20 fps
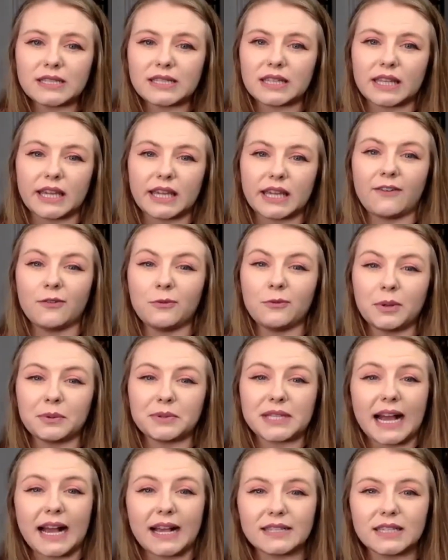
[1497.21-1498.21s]
Like everybody was
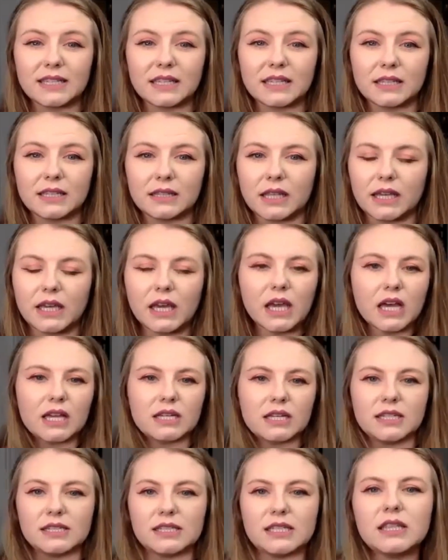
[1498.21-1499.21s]
asking like,
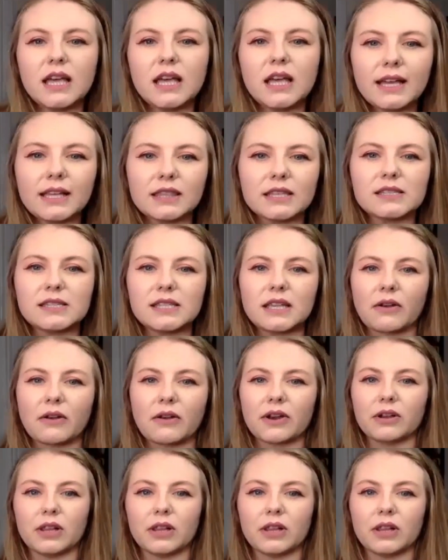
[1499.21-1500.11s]
does he like the cereal? Like,